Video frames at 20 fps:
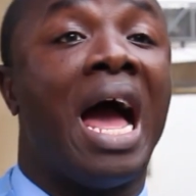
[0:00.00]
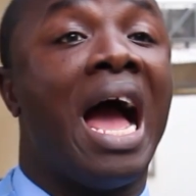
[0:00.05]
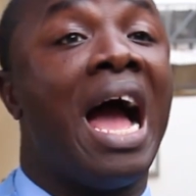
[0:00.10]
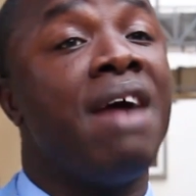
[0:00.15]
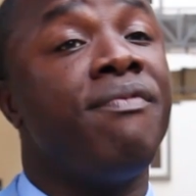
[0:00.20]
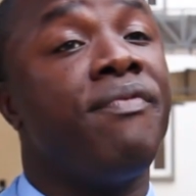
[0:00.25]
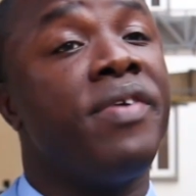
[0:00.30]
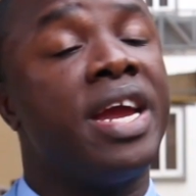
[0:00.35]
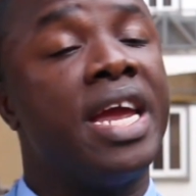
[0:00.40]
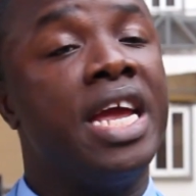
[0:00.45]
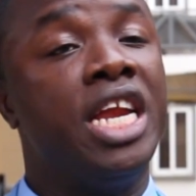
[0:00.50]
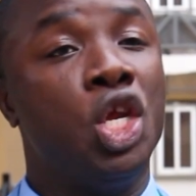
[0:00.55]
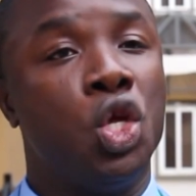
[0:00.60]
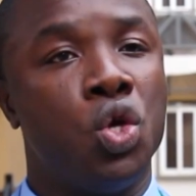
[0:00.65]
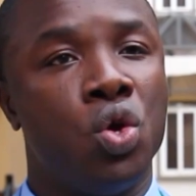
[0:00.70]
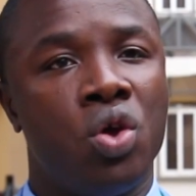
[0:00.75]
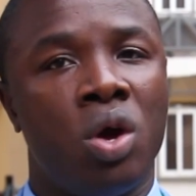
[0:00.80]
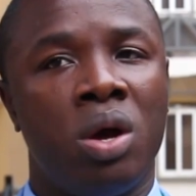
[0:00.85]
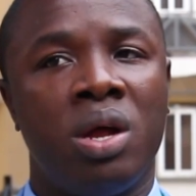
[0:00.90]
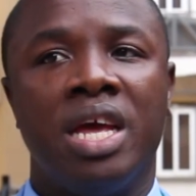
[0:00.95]
the African
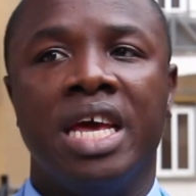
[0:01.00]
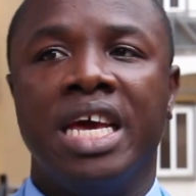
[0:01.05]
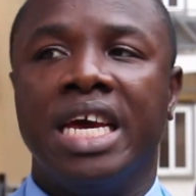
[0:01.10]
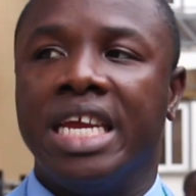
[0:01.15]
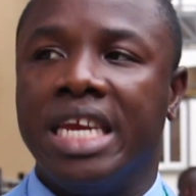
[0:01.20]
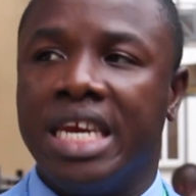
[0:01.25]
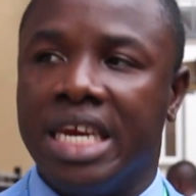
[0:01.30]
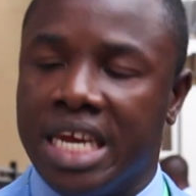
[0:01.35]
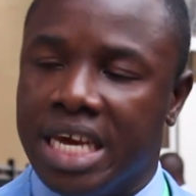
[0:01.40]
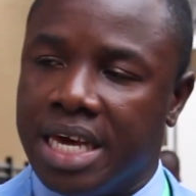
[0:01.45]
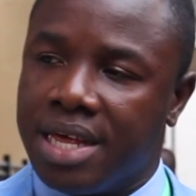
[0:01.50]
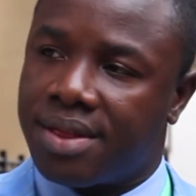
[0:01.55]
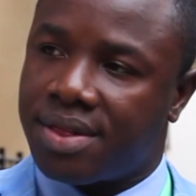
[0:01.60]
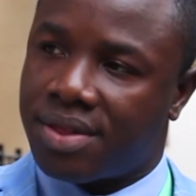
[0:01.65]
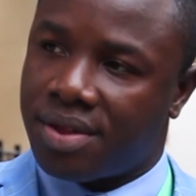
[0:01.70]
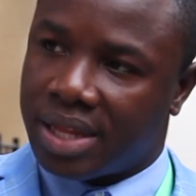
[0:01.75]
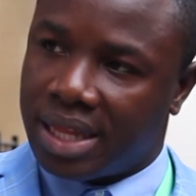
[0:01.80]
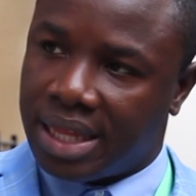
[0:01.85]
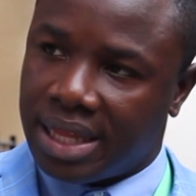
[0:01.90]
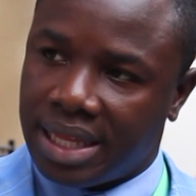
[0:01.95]
Union, needs
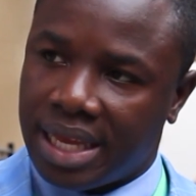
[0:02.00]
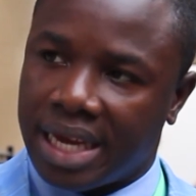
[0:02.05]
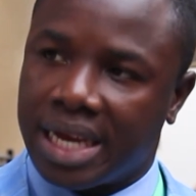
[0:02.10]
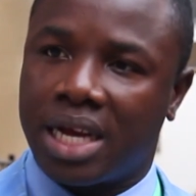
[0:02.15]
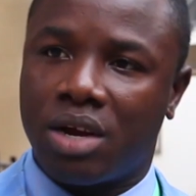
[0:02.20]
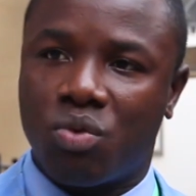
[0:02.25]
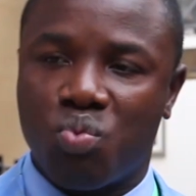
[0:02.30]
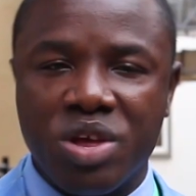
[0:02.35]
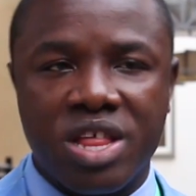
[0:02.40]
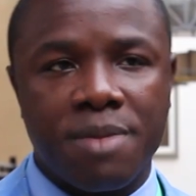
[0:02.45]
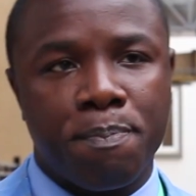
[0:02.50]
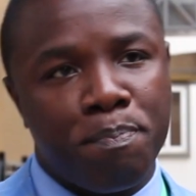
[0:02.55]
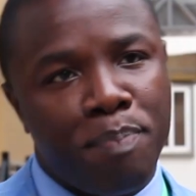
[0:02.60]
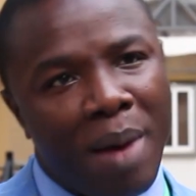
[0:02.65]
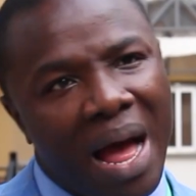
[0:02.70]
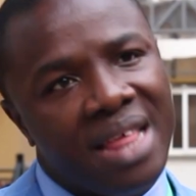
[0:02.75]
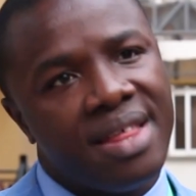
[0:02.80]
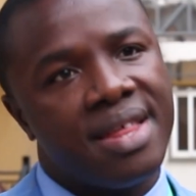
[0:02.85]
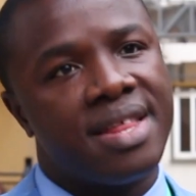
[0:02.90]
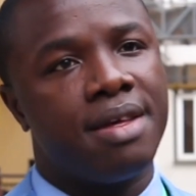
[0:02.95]
to take
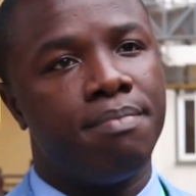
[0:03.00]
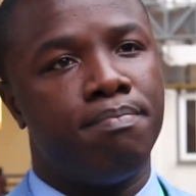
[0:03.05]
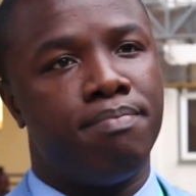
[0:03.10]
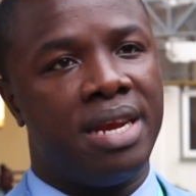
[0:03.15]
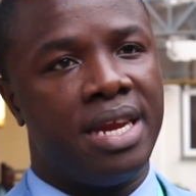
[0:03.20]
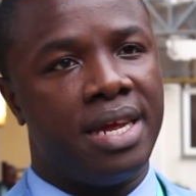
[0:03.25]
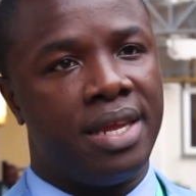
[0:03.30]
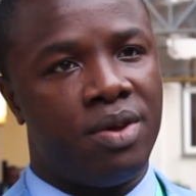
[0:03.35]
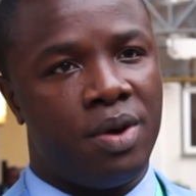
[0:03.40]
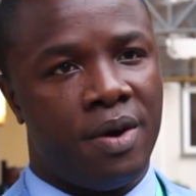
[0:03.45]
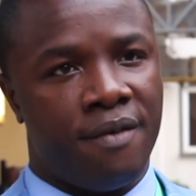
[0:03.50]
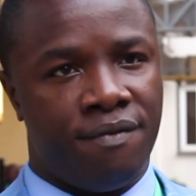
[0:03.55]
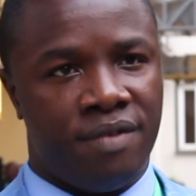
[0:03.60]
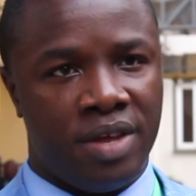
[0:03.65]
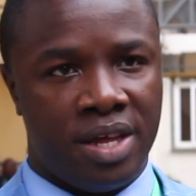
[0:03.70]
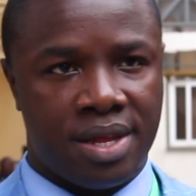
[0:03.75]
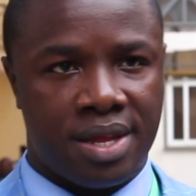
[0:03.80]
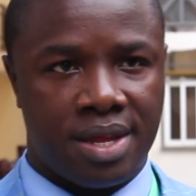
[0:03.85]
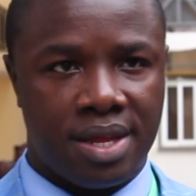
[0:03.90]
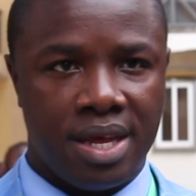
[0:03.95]
responsibility of
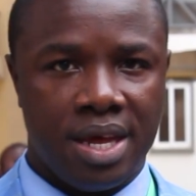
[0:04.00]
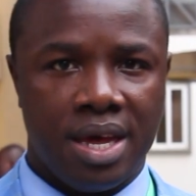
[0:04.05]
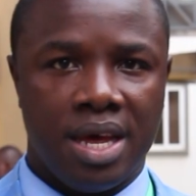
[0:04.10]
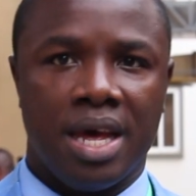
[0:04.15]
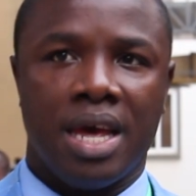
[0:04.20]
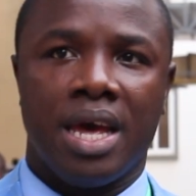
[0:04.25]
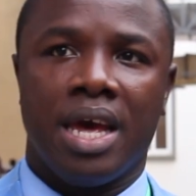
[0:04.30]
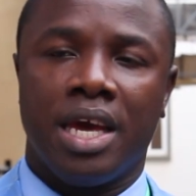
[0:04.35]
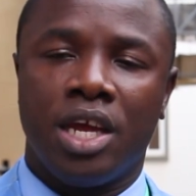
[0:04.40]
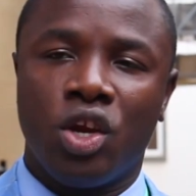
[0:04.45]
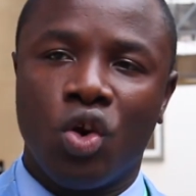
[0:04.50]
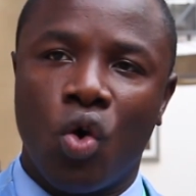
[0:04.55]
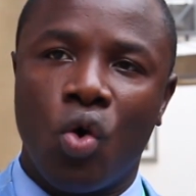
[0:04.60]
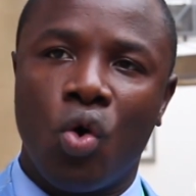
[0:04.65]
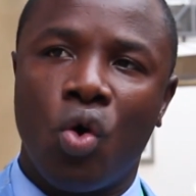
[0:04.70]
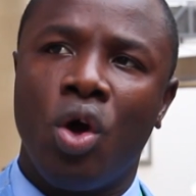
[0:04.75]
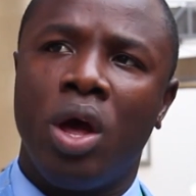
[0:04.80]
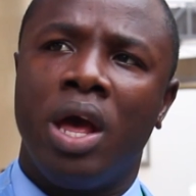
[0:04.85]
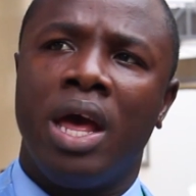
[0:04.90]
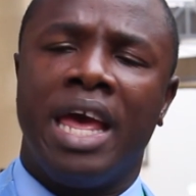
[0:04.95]
this. You
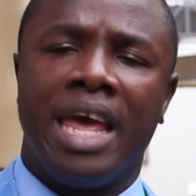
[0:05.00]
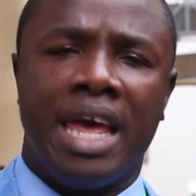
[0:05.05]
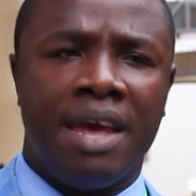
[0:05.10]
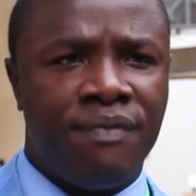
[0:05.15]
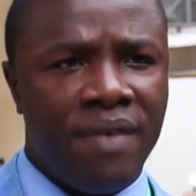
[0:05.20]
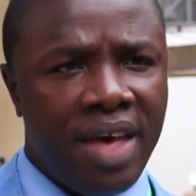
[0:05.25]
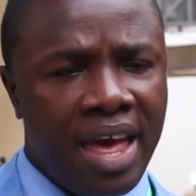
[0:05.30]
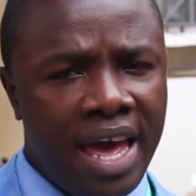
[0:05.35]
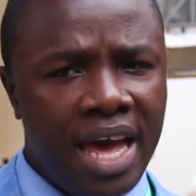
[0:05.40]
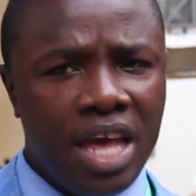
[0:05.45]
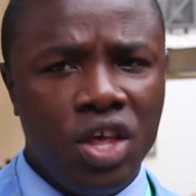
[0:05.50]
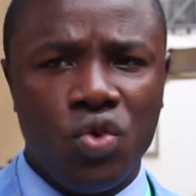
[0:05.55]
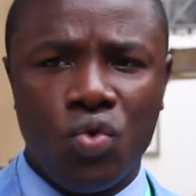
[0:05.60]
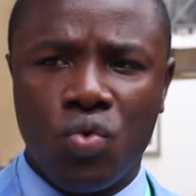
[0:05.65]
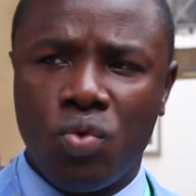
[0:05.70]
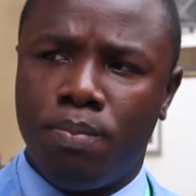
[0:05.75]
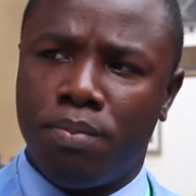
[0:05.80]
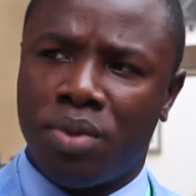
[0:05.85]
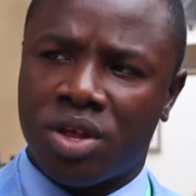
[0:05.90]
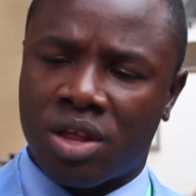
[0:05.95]
know, if
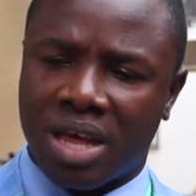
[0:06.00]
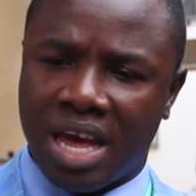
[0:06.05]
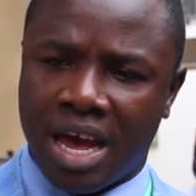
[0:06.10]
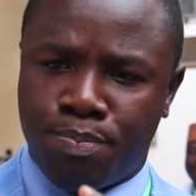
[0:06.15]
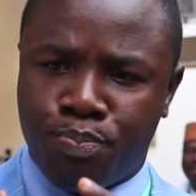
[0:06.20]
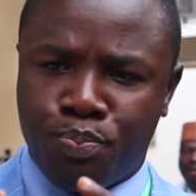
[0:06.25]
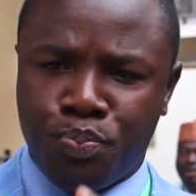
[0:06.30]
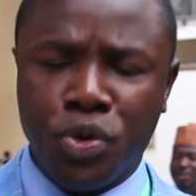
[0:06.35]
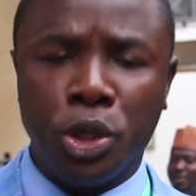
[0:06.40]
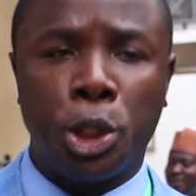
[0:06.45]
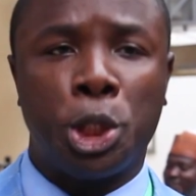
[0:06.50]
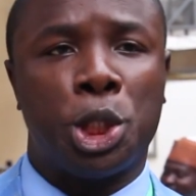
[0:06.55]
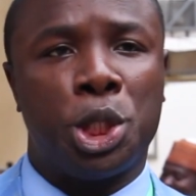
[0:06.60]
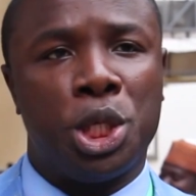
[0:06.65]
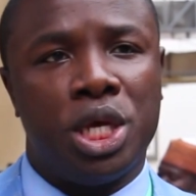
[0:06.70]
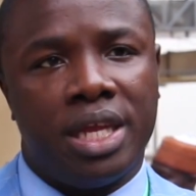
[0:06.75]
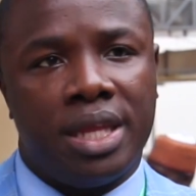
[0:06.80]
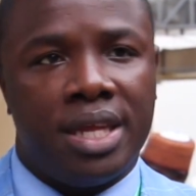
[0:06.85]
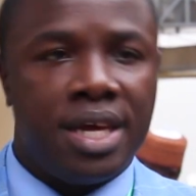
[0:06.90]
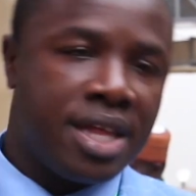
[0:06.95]
AU must
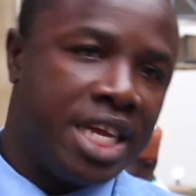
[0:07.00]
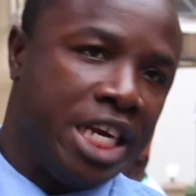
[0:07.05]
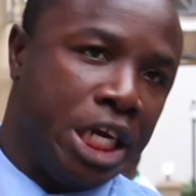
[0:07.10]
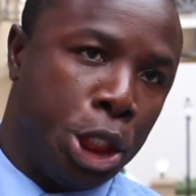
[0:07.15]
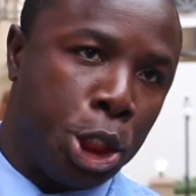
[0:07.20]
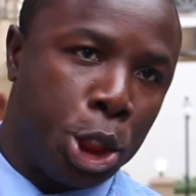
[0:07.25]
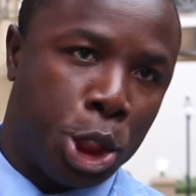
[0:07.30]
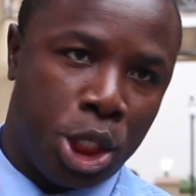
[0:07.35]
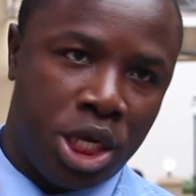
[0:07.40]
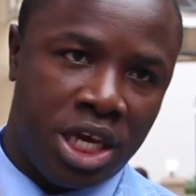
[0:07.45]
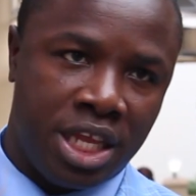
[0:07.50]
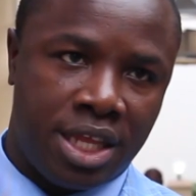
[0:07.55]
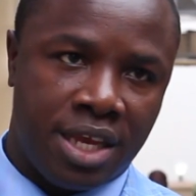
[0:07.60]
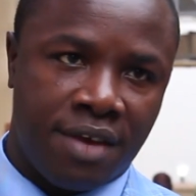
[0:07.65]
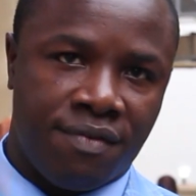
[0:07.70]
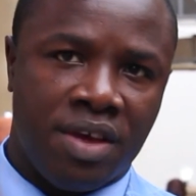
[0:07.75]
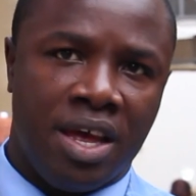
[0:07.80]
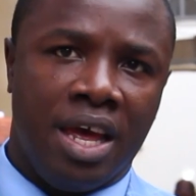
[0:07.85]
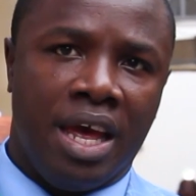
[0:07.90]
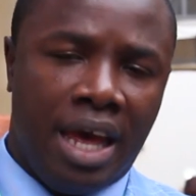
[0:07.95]
appreciate this
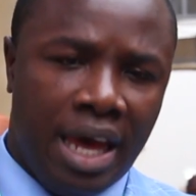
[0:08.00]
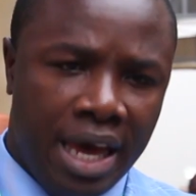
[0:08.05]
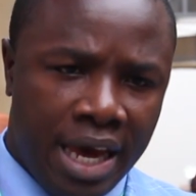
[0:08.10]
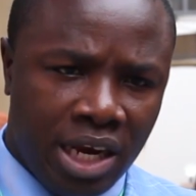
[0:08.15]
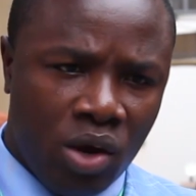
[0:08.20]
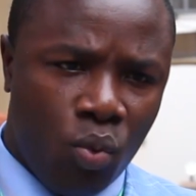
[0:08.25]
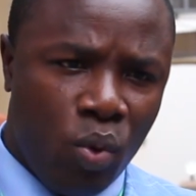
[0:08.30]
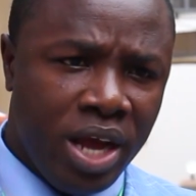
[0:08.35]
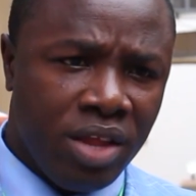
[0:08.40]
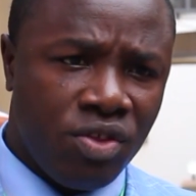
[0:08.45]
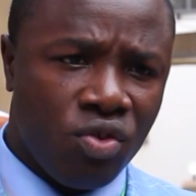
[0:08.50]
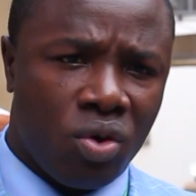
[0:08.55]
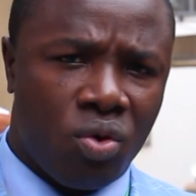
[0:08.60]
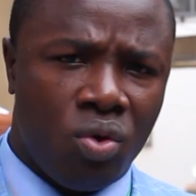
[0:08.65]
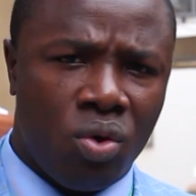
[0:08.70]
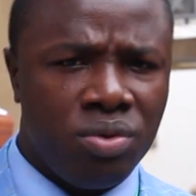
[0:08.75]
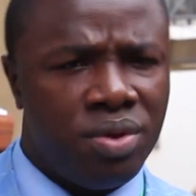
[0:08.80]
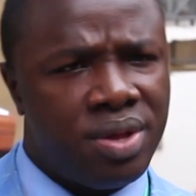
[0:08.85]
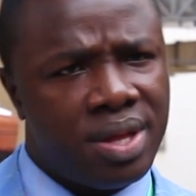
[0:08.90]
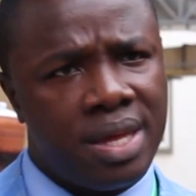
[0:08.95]
initiative and the way to
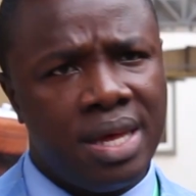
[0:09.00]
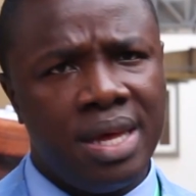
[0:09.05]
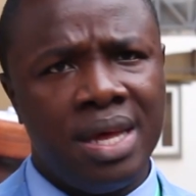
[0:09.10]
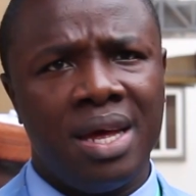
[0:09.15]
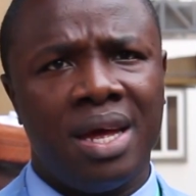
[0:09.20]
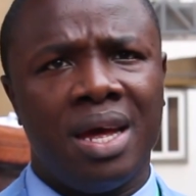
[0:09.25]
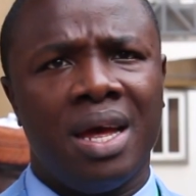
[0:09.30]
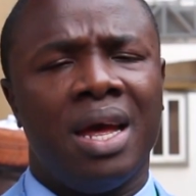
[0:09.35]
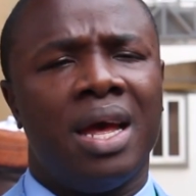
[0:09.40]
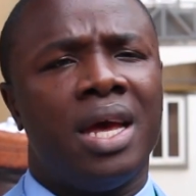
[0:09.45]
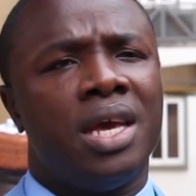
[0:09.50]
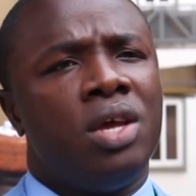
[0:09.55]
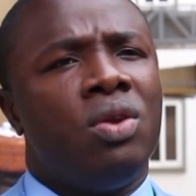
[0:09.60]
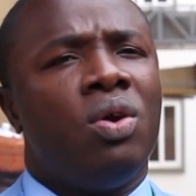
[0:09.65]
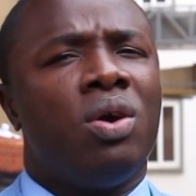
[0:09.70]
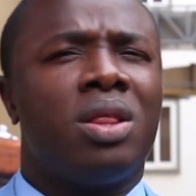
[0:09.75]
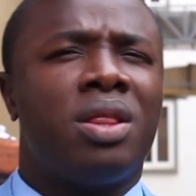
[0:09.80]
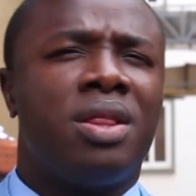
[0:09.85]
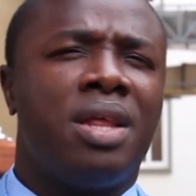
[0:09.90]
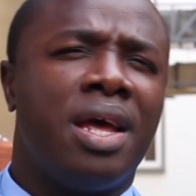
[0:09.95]
go, you see, you
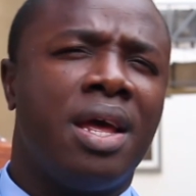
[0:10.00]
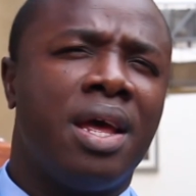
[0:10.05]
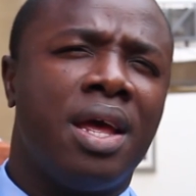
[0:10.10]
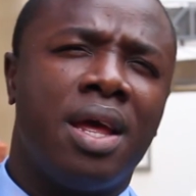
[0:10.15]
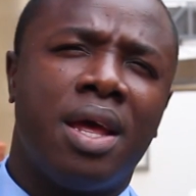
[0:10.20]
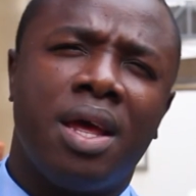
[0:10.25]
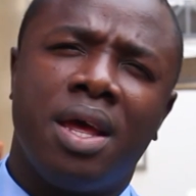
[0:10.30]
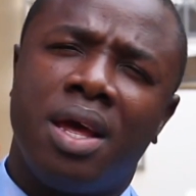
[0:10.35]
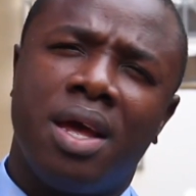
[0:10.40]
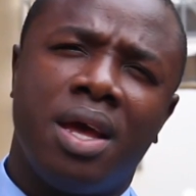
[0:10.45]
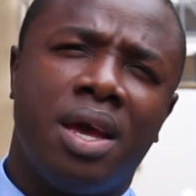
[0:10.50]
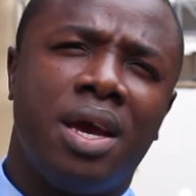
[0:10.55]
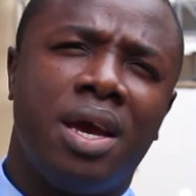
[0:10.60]
know, the